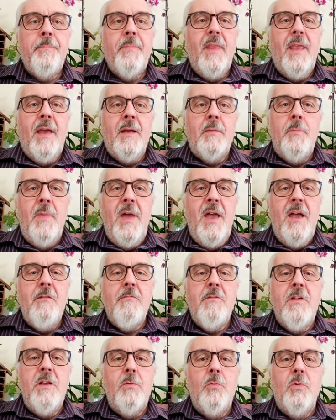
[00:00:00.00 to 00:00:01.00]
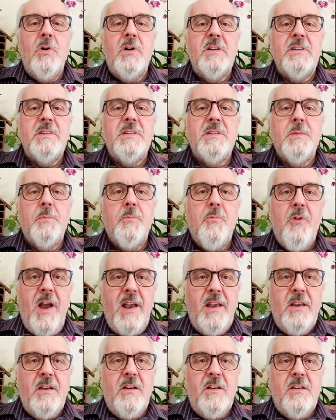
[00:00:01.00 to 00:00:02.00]
and Mary was
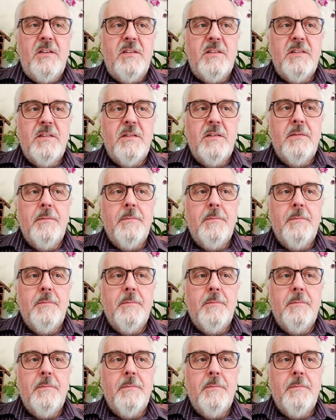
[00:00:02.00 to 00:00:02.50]
pregnant.